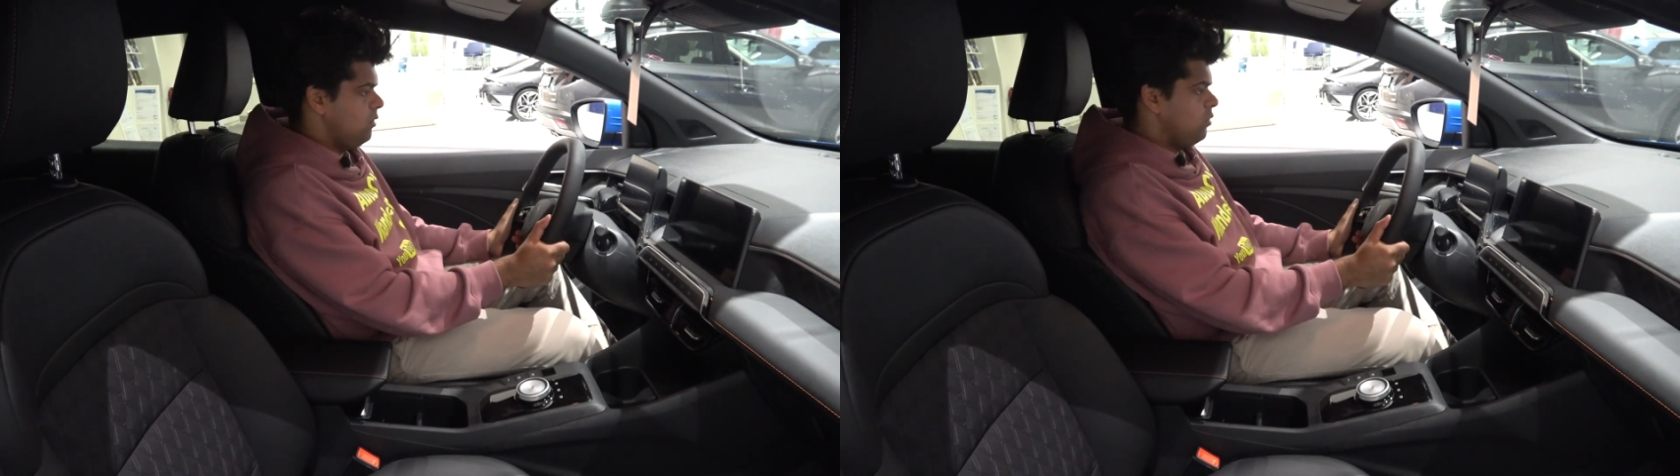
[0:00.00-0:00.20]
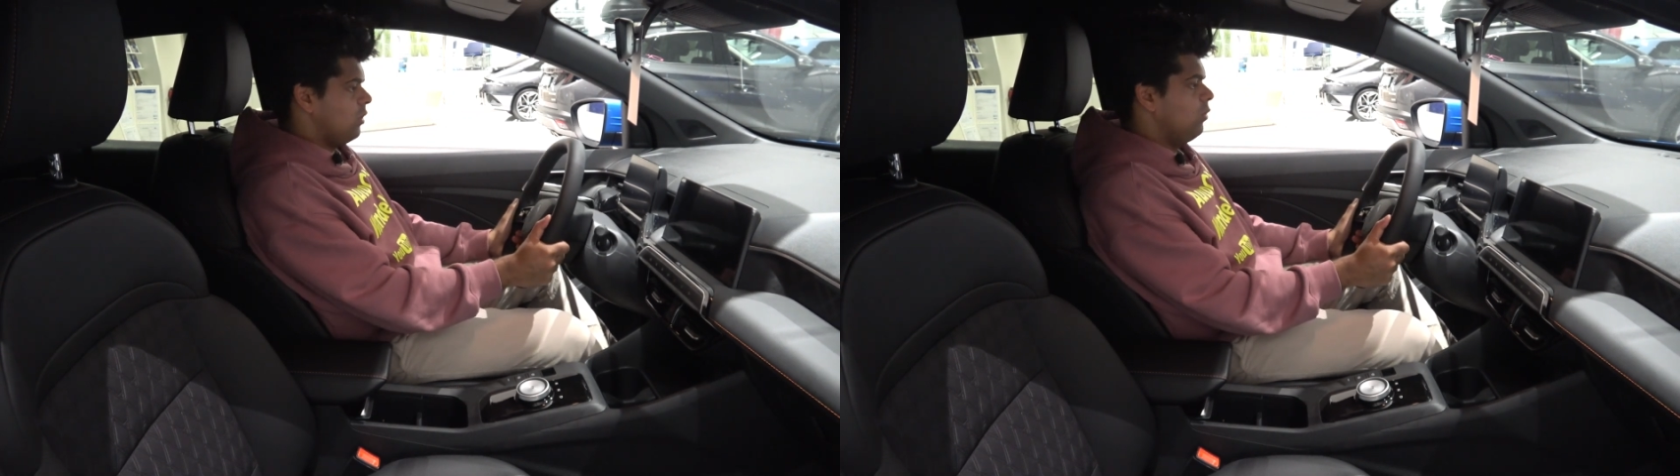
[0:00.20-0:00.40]

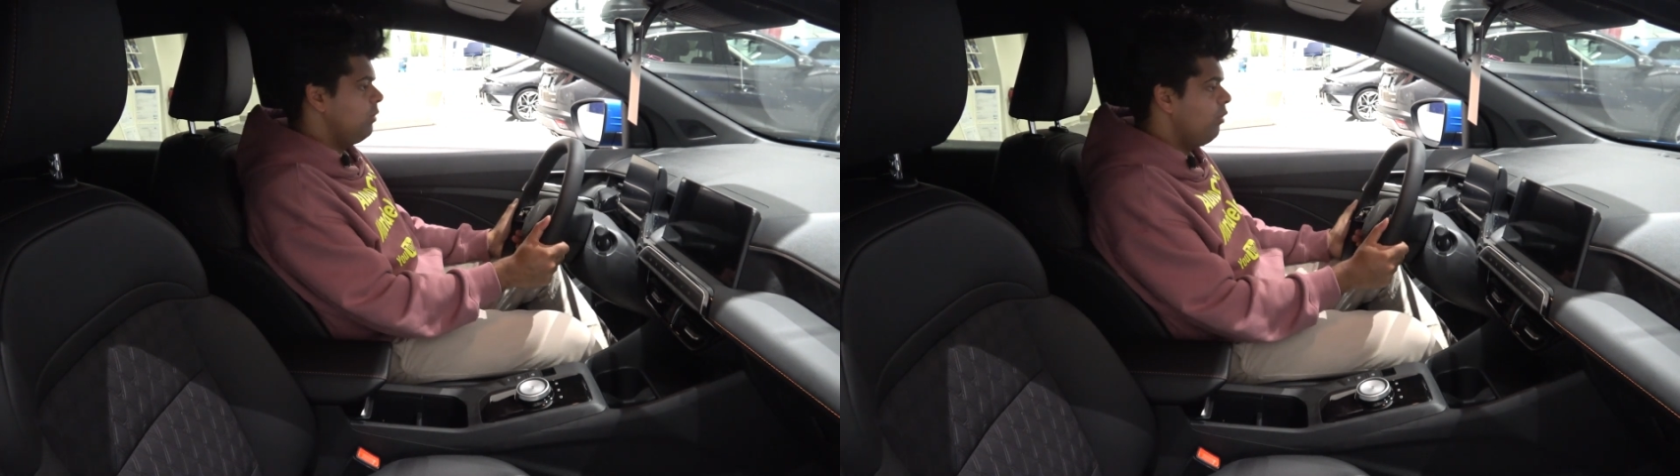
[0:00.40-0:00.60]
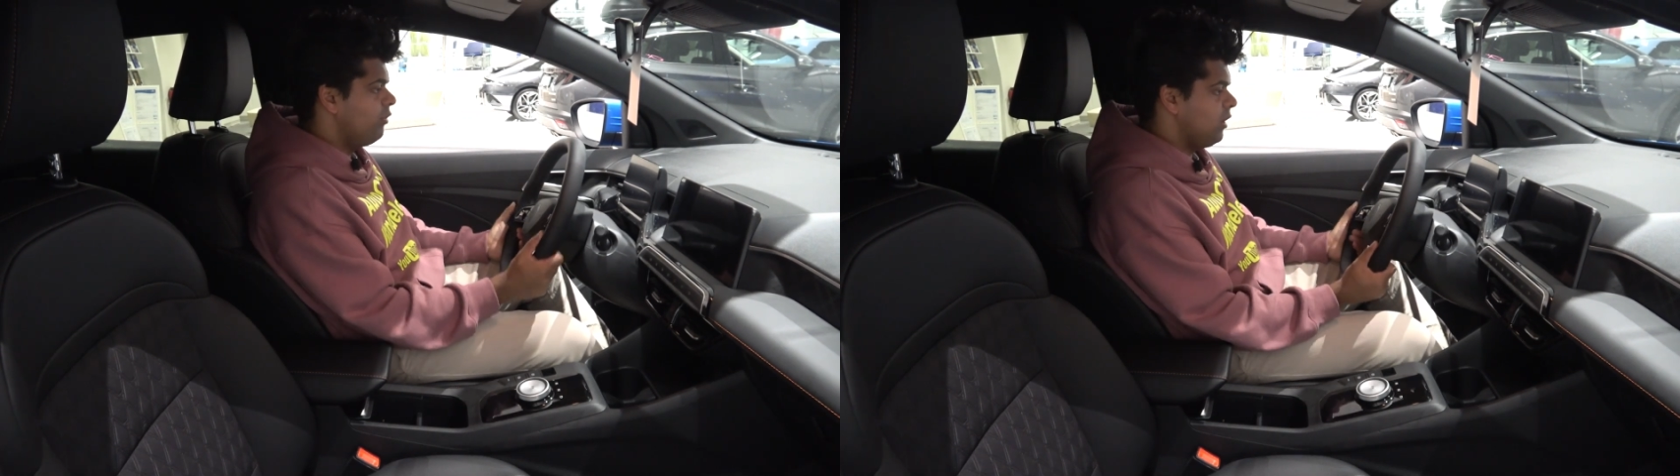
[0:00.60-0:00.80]
You can only
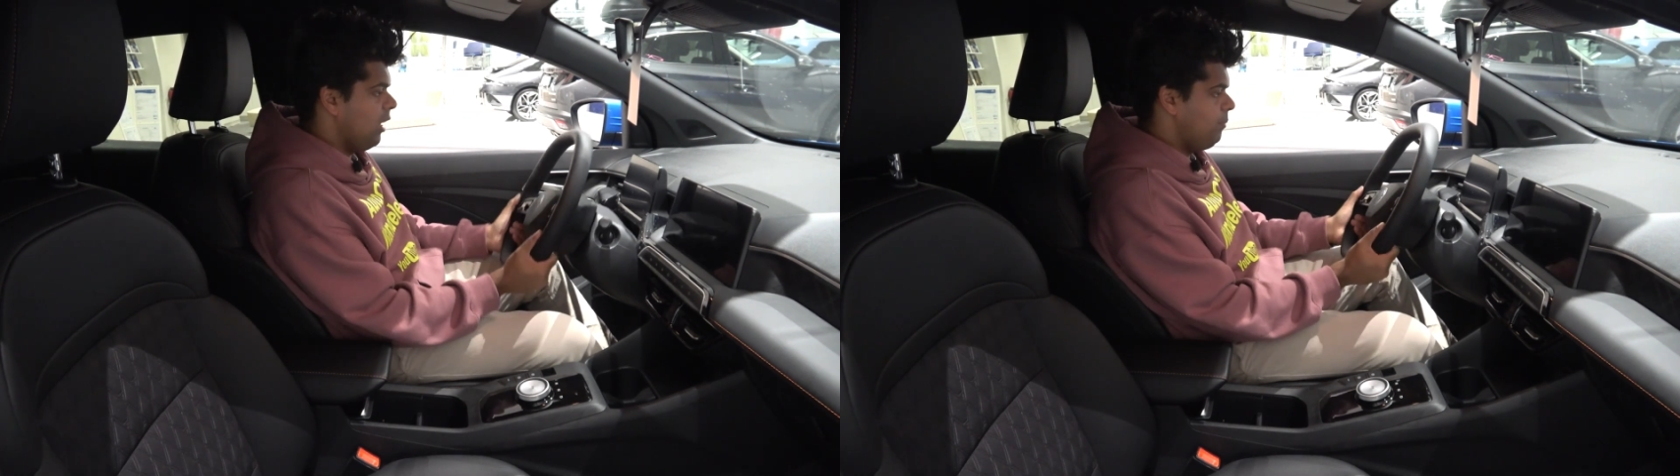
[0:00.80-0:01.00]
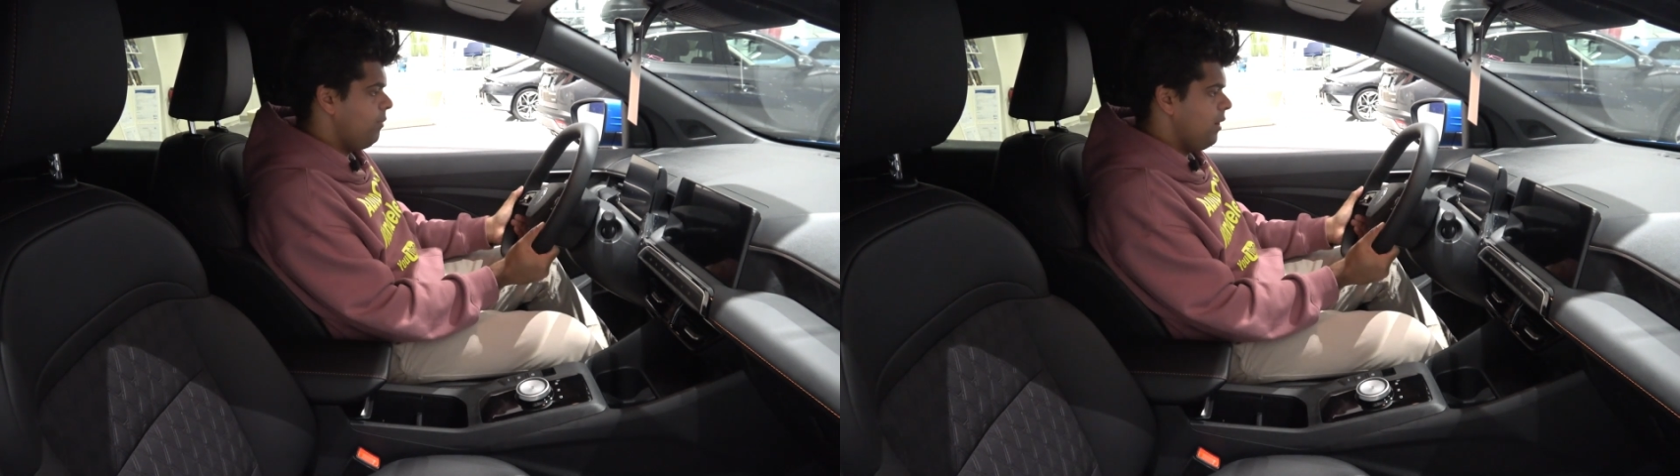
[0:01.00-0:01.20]
move it
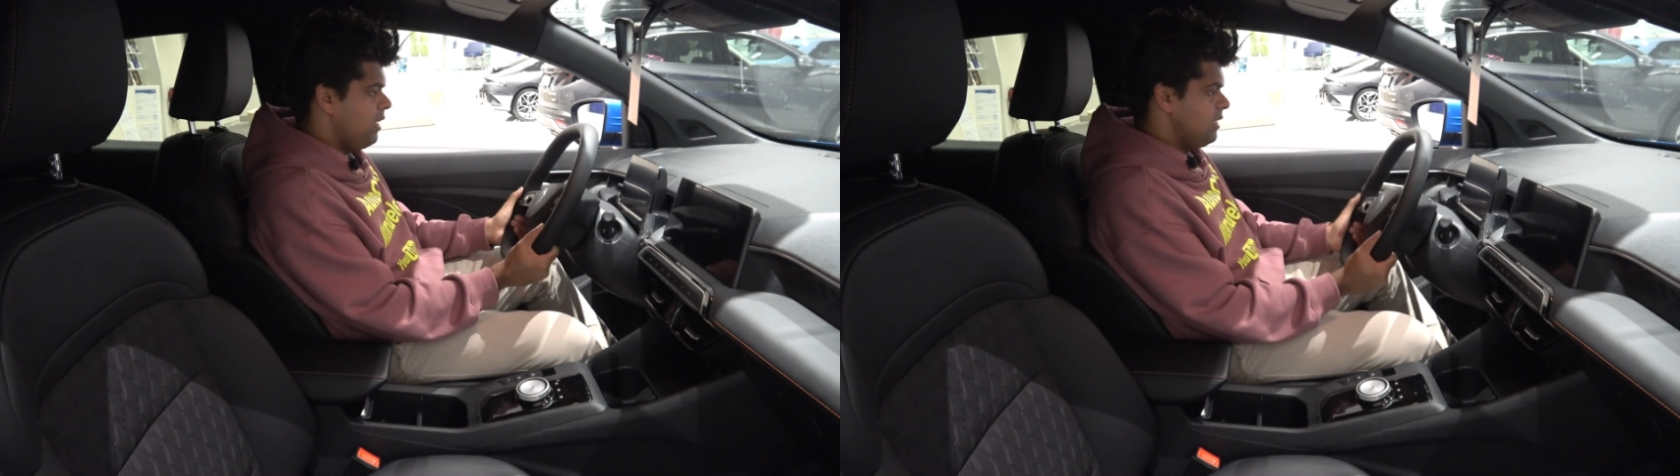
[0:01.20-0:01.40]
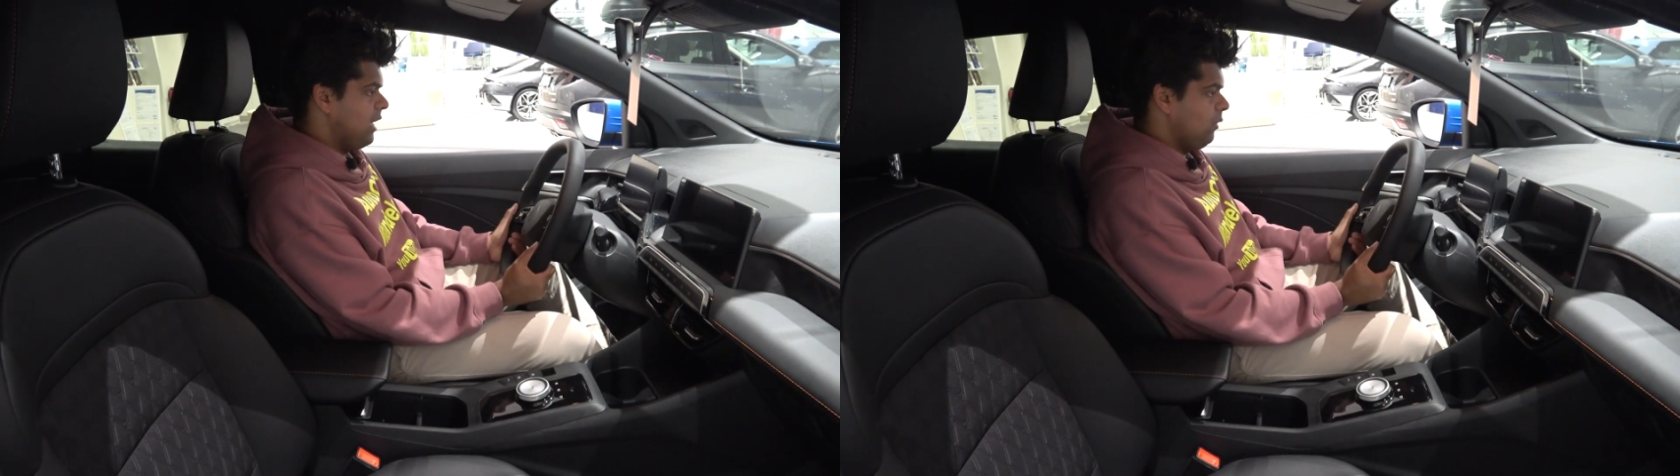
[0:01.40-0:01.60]
up
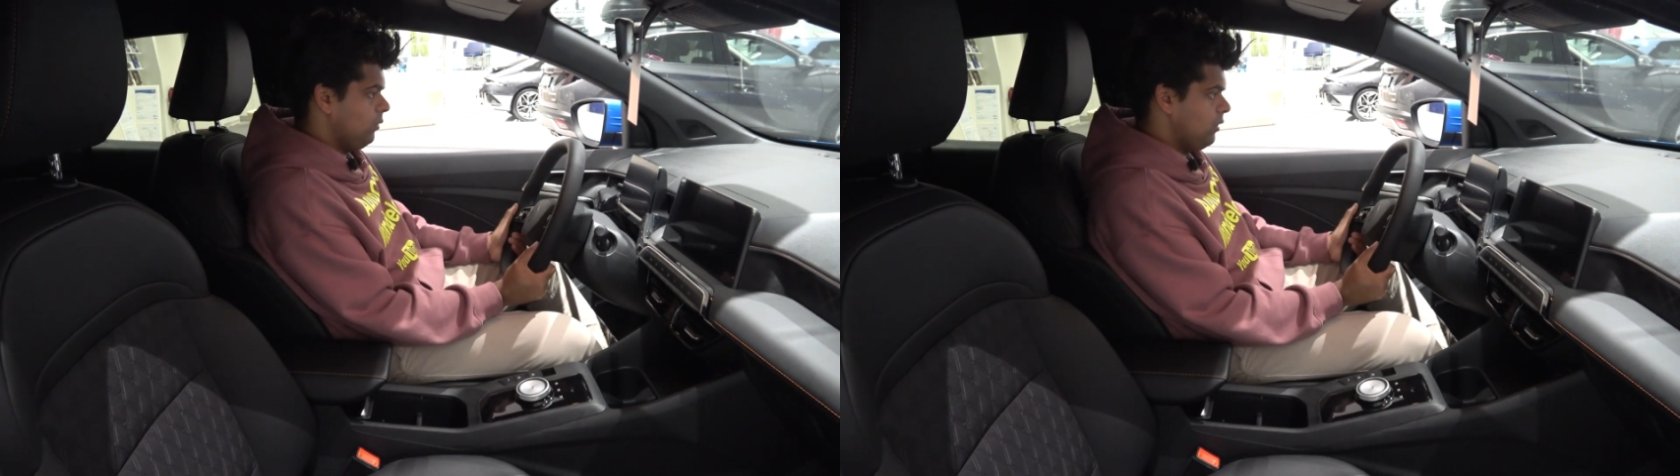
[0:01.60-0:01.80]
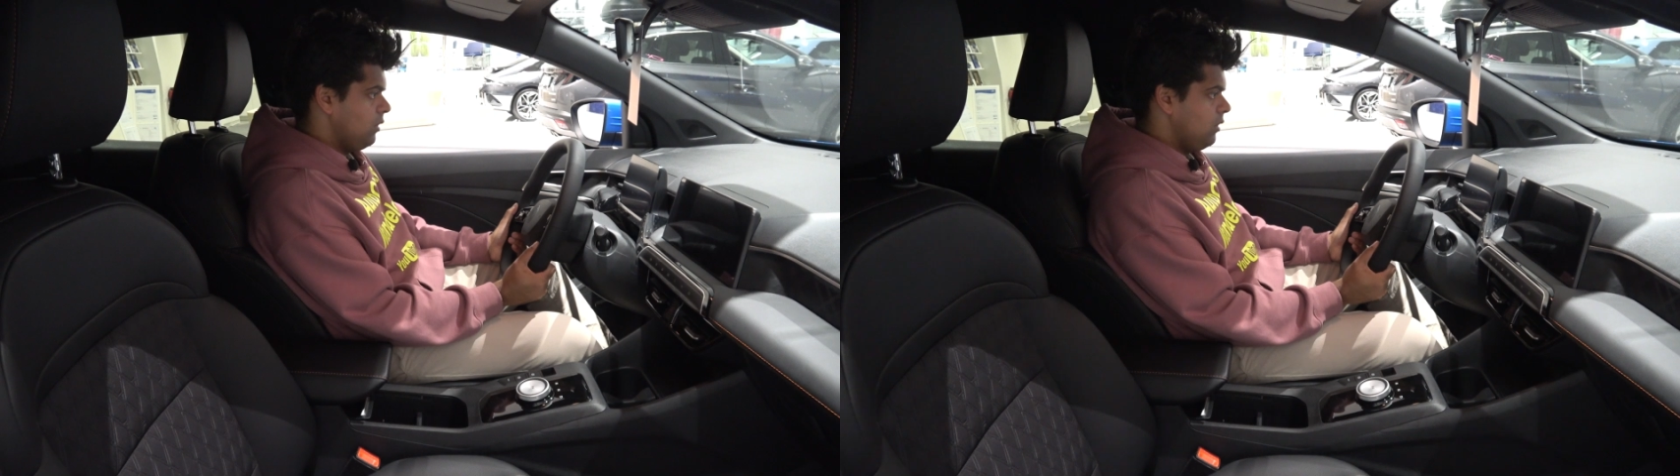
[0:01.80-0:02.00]
and down.